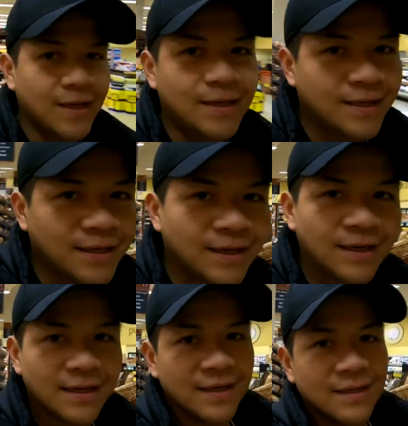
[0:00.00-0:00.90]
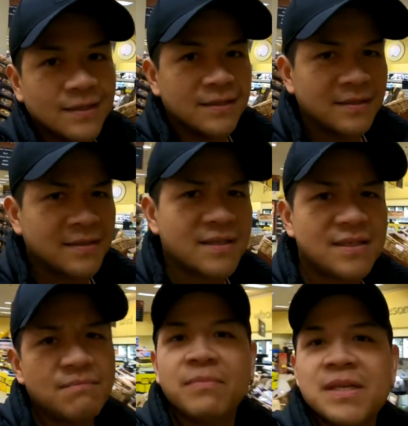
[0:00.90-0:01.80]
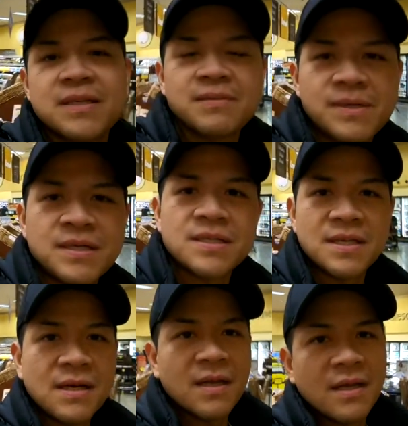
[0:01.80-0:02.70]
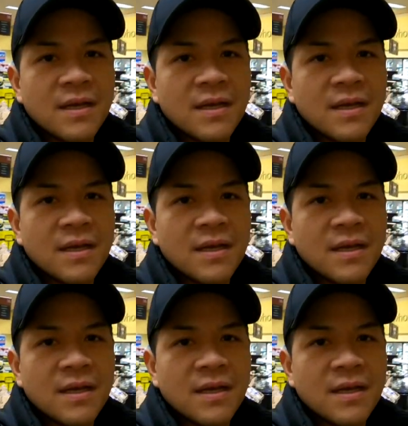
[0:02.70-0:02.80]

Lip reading: And yeah, That's basically my Sunday,